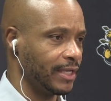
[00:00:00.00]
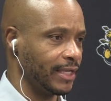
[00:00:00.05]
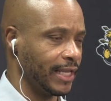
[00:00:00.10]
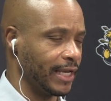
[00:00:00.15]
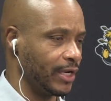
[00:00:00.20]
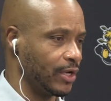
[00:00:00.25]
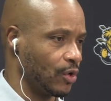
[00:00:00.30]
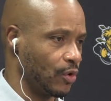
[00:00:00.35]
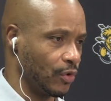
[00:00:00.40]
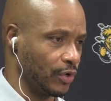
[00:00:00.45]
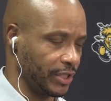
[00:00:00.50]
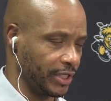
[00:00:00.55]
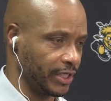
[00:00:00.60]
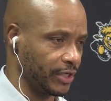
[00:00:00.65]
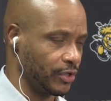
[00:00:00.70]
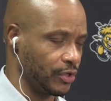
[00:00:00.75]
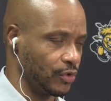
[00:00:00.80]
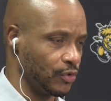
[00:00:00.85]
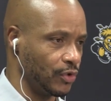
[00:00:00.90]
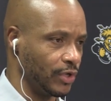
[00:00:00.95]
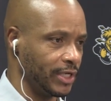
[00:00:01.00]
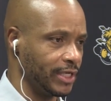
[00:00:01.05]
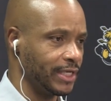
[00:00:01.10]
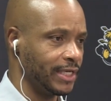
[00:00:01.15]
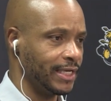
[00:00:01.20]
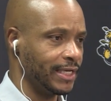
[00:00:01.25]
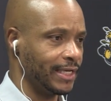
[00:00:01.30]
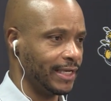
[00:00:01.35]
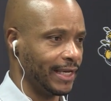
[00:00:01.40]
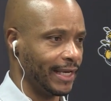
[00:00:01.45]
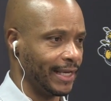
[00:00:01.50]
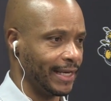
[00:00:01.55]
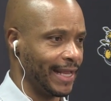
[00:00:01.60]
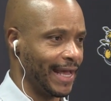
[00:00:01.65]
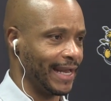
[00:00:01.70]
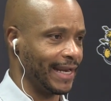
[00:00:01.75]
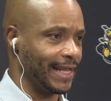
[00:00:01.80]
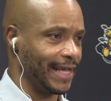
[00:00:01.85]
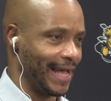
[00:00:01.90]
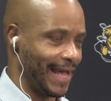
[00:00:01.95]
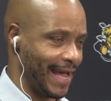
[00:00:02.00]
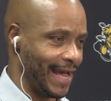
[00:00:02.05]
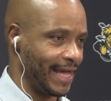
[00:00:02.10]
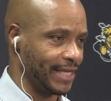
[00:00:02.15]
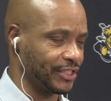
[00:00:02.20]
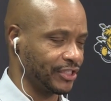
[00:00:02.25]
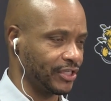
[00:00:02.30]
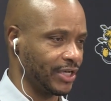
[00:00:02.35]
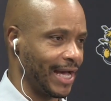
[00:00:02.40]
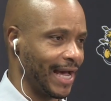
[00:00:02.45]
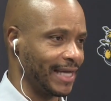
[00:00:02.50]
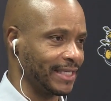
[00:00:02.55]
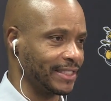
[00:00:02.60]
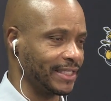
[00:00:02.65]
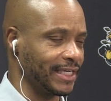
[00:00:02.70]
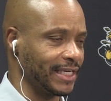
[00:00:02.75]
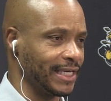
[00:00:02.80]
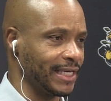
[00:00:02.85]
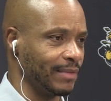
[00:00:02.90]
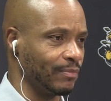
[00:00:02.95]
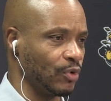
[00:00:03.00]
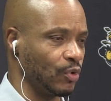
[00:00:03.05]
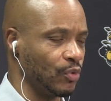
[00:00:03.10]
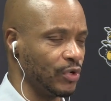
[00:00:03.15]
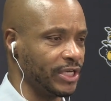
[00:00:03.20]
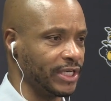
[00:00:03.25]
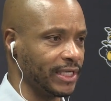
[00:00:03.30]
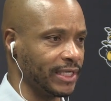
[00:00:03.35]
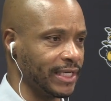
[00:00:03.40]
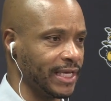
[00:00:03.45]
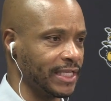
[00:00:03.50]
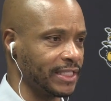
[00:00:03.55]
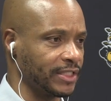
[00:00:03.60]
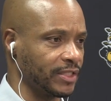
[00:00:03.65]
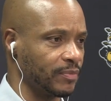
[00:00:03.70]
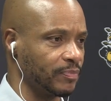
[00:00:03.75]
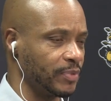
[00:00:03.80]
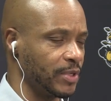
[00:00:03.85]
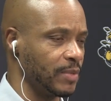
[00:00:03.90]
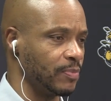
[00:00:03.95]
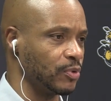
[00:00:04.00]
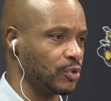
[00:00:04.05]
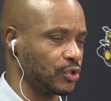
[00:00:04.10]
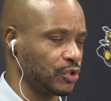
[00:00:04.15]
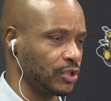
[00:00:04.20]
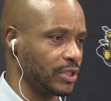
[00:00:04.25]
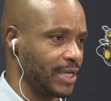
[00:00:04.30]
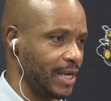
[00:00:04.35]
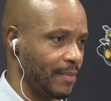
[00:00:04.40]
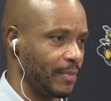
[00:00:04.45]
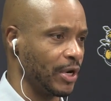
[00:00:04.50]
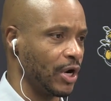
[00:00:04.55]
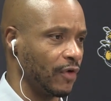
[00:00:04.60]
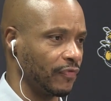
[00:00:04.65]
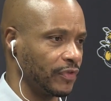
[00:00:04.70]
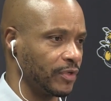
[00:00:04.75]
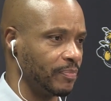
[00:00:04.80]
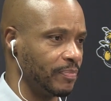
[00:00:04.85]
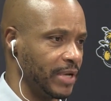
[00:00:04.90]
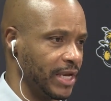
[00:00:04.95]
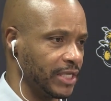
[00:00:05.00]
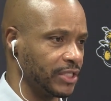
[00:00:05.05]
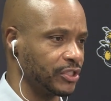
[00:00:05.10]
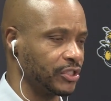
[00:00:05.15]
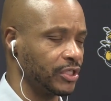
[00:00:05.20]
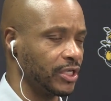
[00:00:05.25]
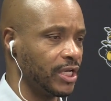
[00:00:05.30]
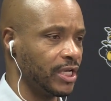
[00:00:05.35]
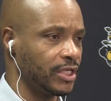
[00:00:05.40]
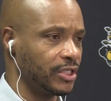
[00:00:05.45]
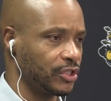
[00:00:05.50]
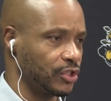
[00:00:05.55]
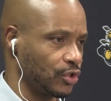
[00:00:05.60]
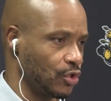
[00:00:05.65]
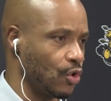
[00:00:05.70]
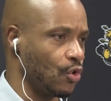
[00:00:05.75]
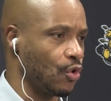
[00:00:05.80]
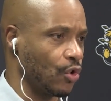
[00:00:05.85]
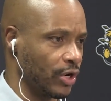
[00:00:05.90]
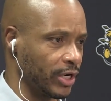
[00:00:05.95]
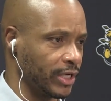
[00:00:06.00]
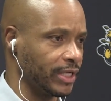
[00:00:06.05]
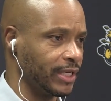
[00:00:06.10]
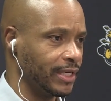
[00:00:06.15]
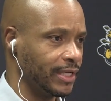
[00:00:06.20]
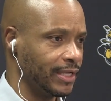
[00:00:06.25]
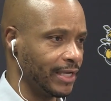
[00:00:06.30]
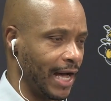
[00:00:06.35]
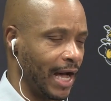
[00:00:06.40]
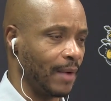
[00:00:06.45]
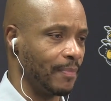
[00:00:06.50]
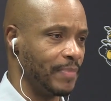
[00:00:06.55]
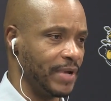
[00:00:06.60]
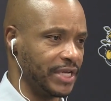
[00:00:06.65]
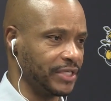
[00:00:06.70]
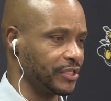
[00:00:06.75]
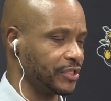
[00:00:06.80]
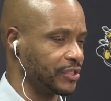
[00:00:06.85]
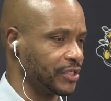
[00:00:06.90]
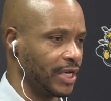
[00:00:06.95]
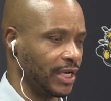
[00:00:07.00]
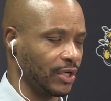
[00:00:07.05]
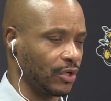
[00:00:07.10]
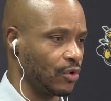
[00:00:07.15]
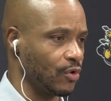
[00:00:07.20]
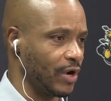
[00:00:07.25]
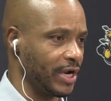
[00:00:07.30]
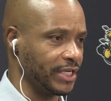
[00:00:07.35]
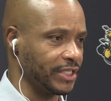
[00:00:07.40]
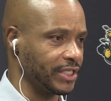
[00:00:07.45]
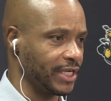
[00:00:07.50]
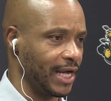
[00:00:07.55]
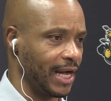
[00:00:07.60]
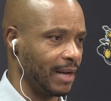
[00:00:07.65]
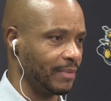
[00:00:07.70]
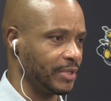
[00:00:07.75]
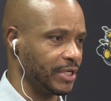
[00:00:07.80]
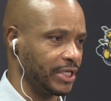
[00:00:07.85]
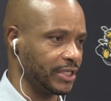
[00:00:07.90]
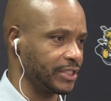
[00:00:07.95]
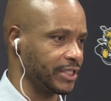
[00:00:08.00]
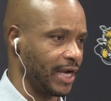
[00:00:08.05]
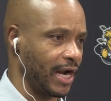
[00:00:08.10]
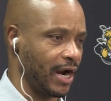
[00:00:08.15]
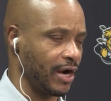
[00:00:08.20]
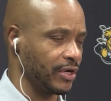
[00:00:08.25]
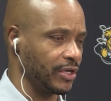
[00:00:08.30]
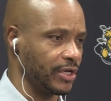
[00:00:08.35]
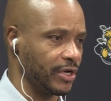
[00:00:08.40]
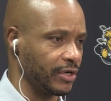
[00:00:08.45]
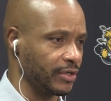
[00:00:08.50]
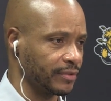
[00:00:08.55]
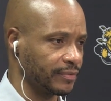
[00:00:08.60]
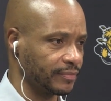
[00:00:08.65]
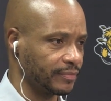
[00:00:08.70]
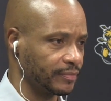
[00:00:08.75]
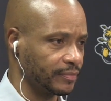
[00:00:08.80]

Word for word: They know what they're doing, and that adds to our team when we can get some people coming off the bench scoring. Our bench has done a great job the entire year.